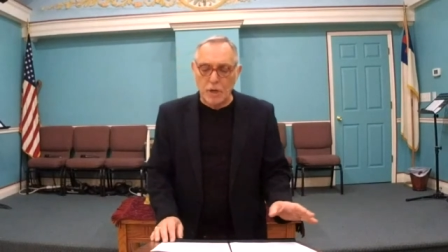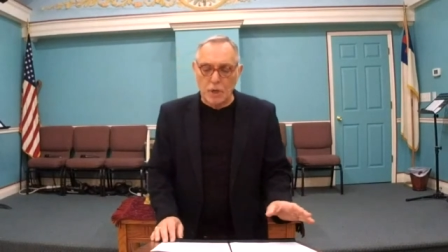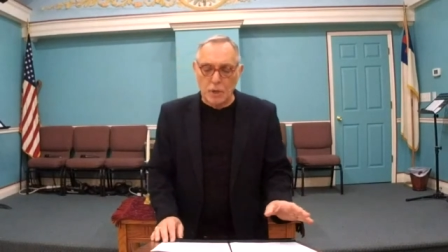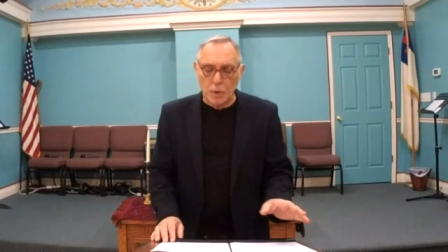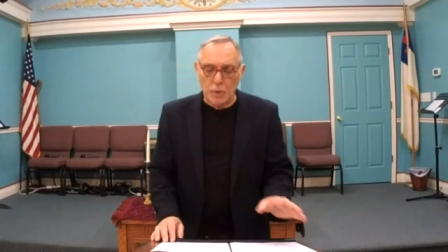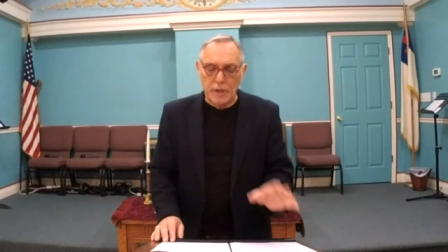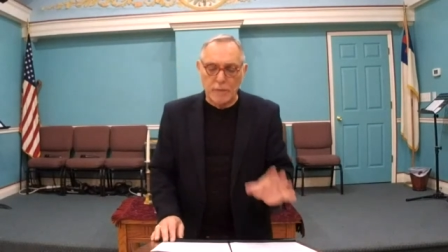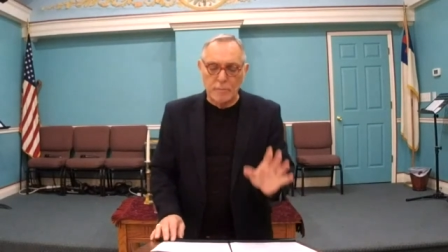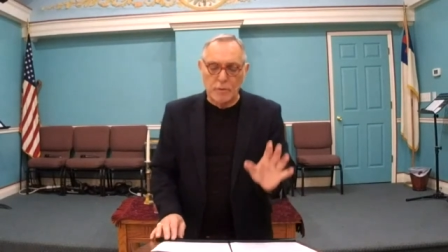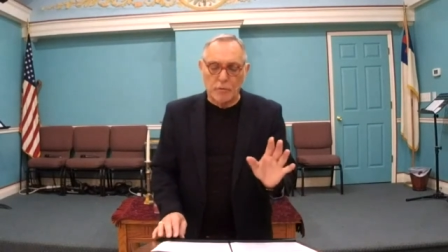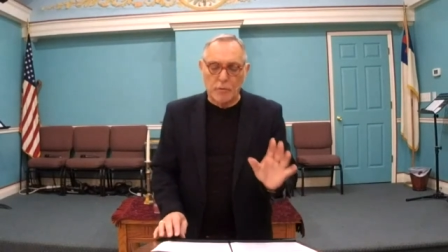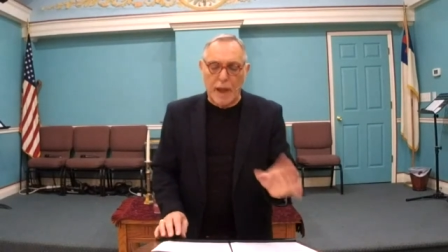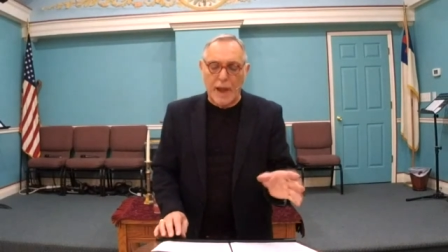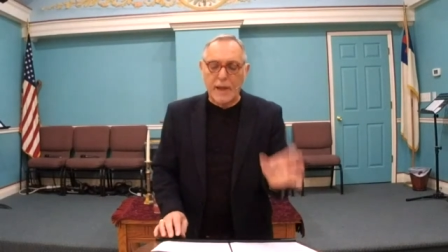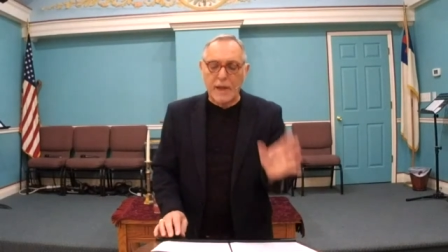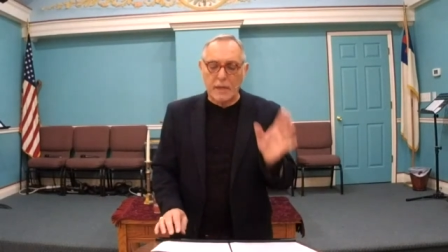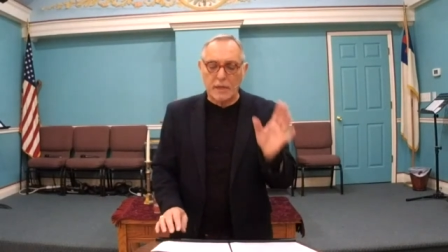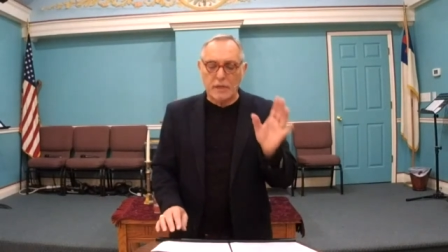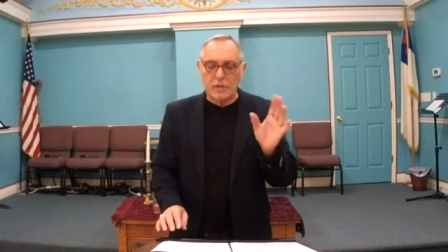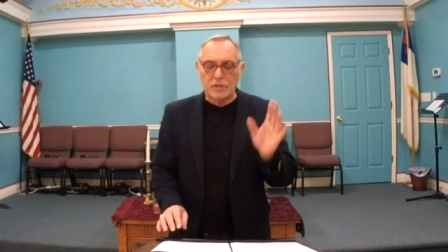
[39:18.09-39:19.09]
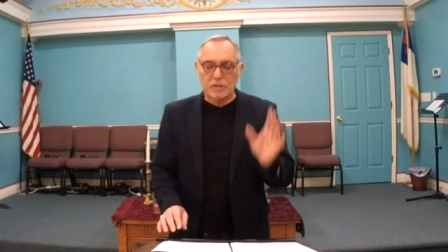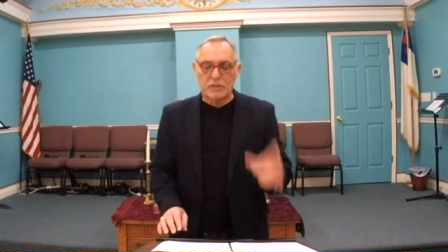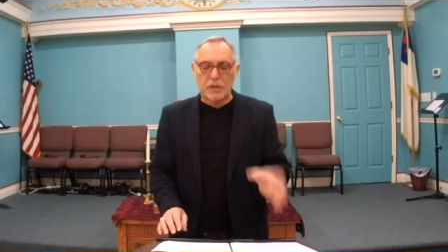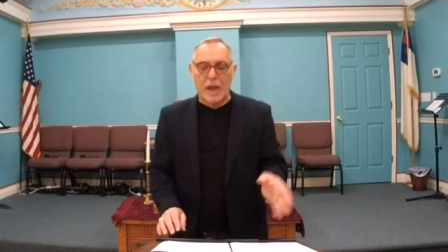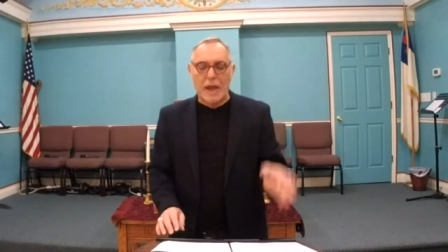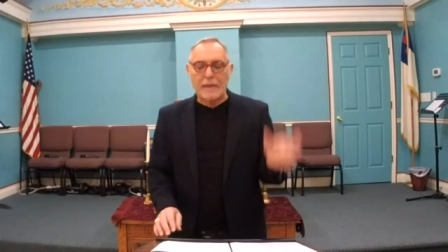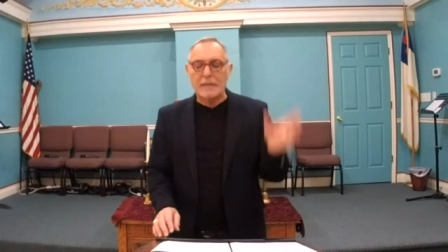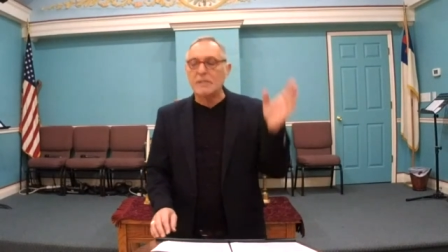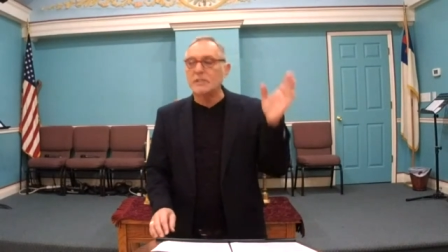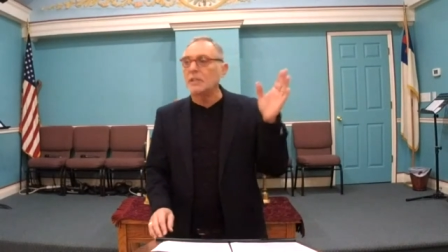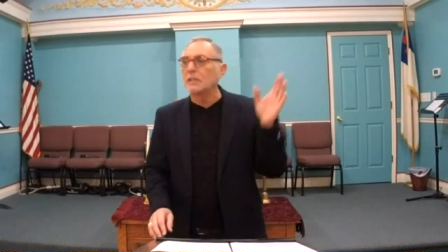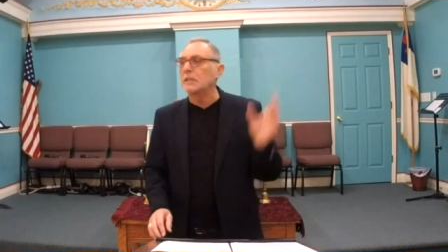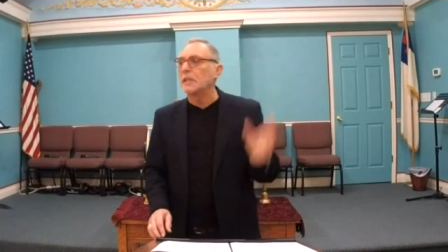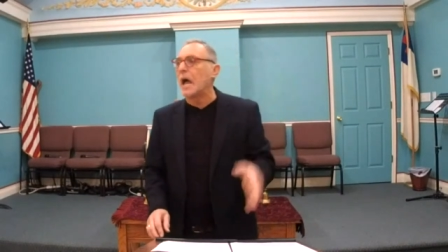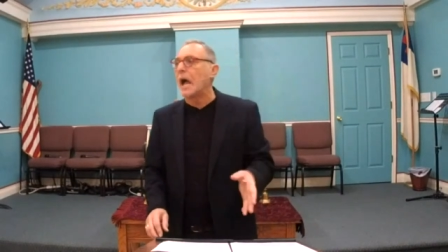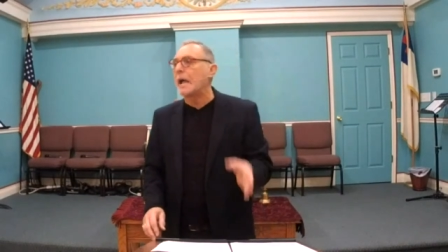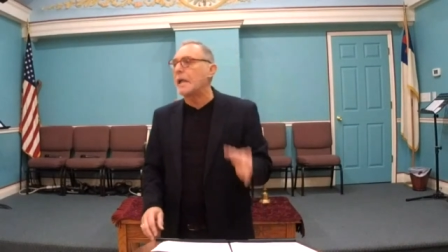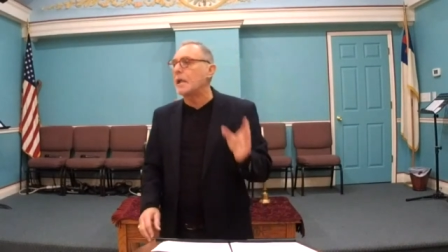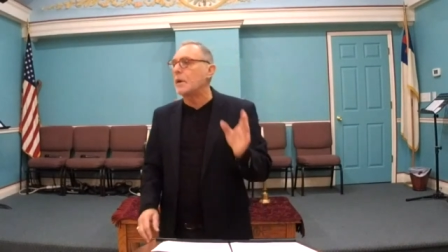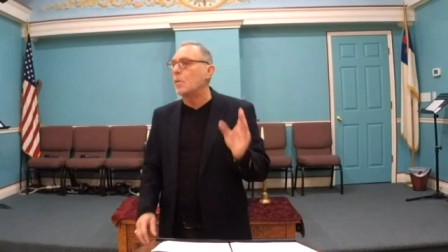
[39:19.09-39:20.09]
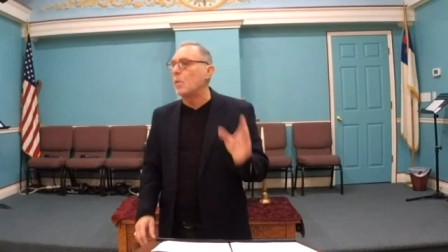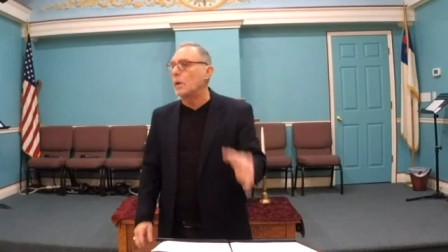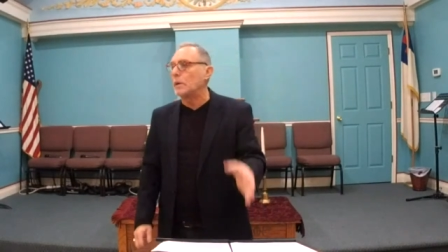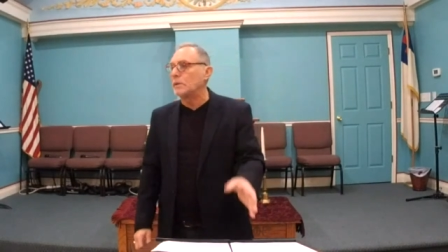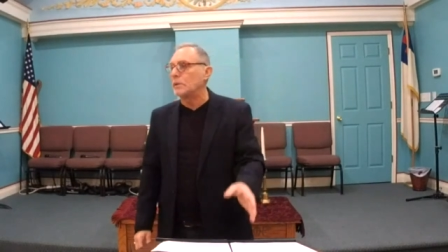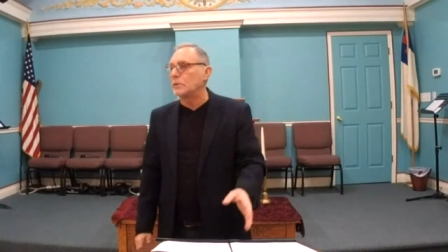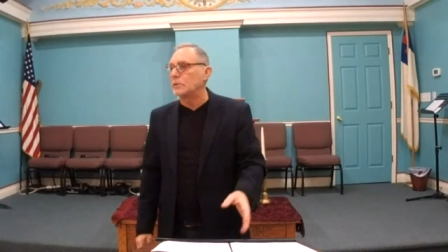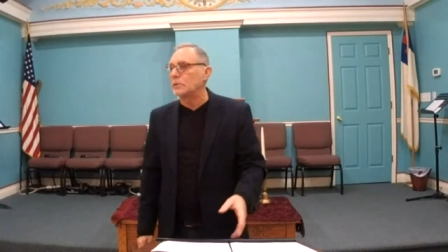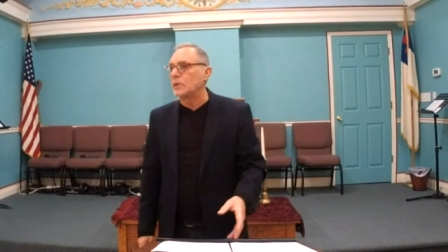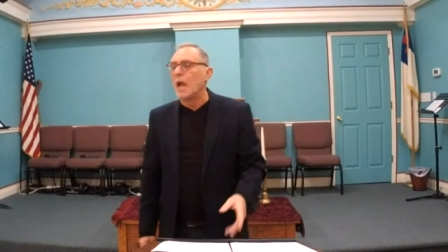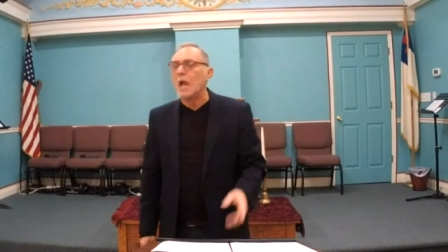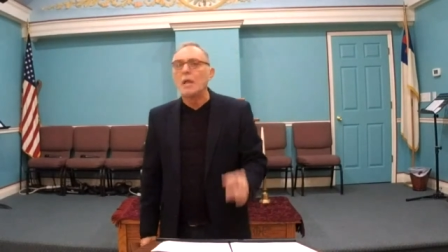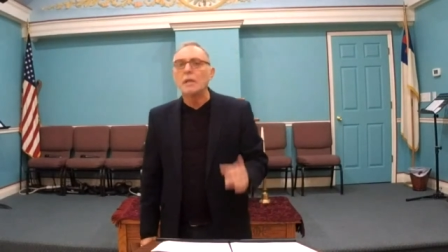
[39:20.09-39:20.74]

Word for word: including miraculous signs and lying wonders.